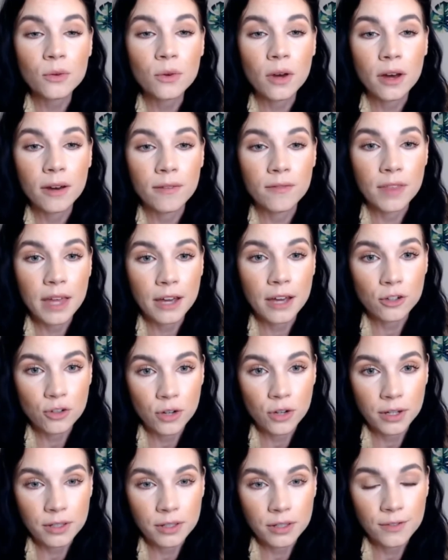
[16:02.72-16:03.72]
of that
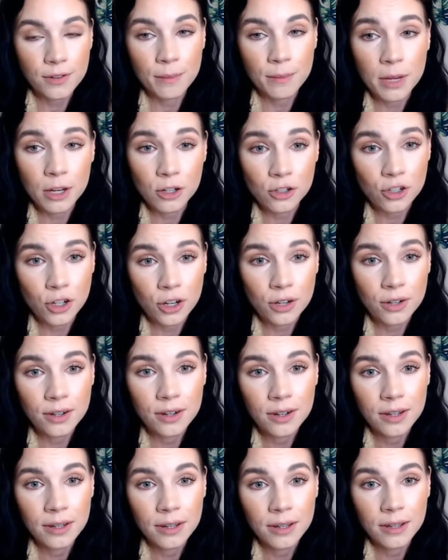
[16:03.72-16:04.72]
transformation,
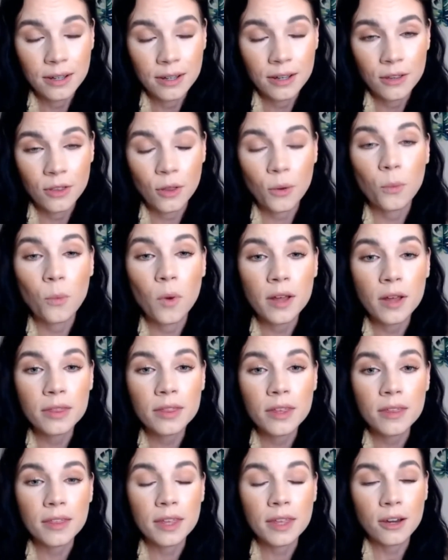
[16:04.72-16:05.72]
the one
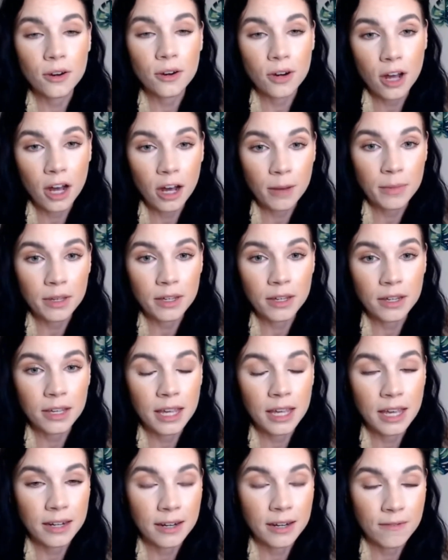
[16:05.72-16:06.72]
that they are coming
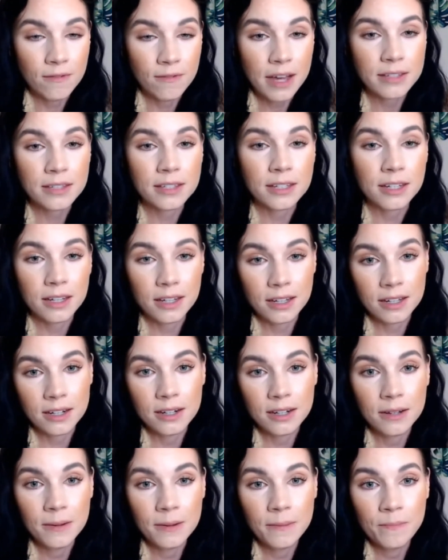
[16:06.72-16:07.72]
and investing
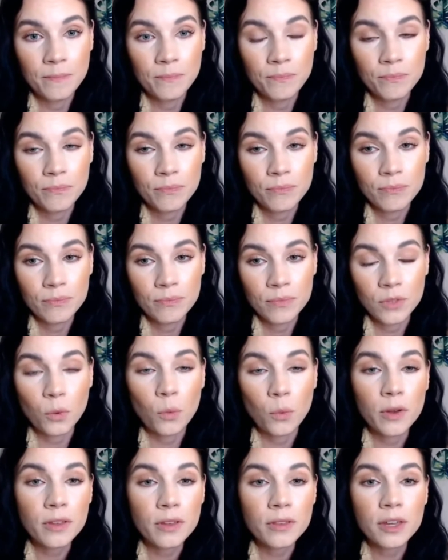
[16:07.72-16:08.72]
in, the
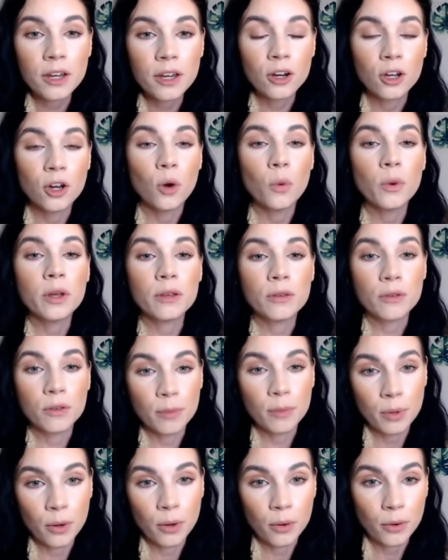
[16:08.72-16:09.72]
one that they are going through
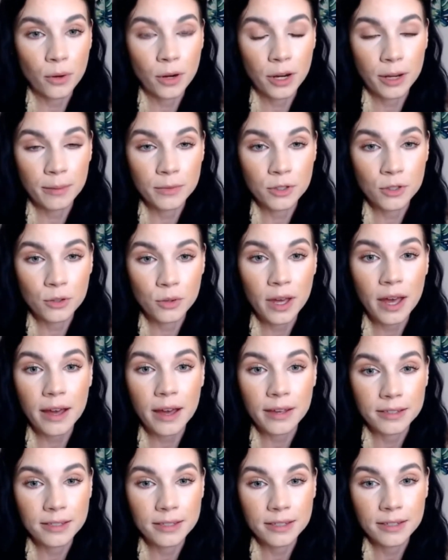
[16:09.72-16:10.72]
the program to
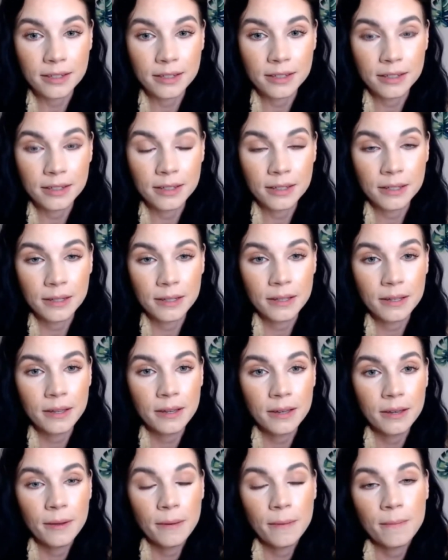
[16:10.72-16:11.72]
get.
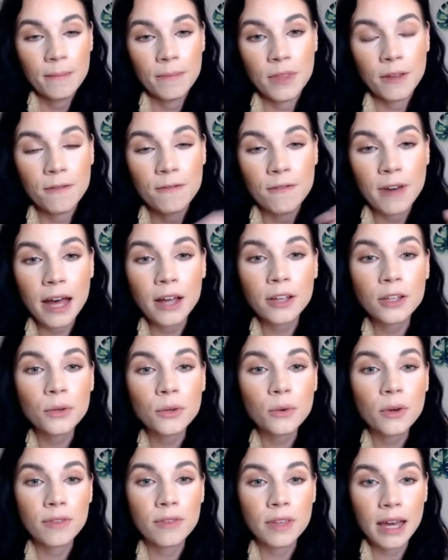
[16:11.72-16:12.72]
The
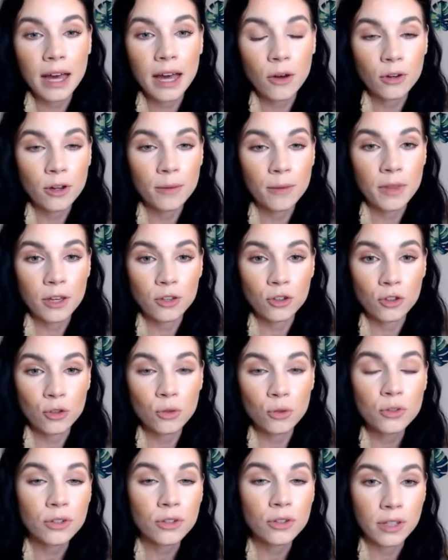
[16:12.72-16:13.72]
value of the outcome that
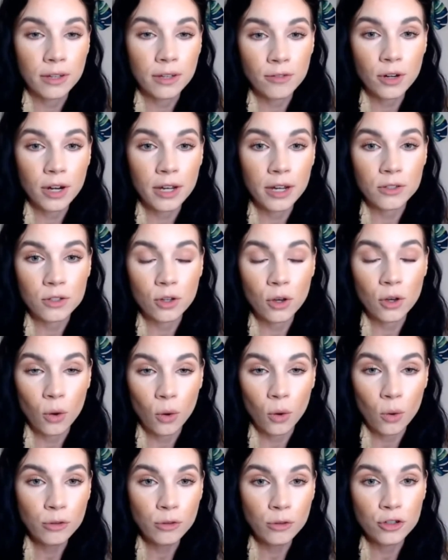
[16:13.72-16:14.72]
you deliver as a
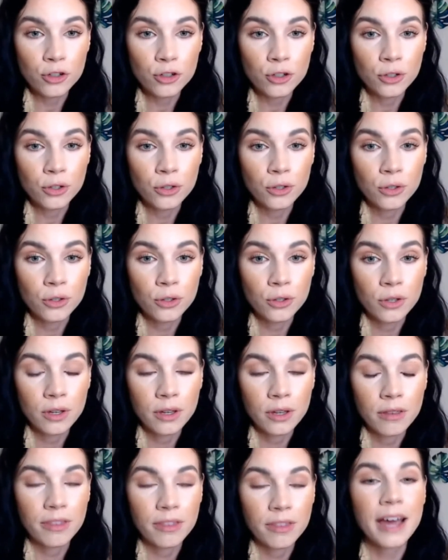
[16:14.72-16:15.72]
coach,
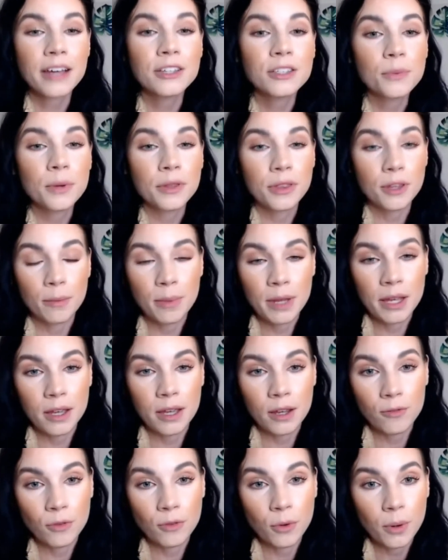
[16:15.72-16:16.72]
that's what they're
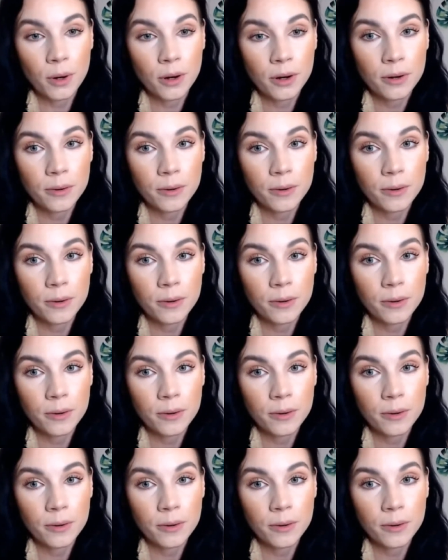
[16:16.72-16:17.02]
paying for.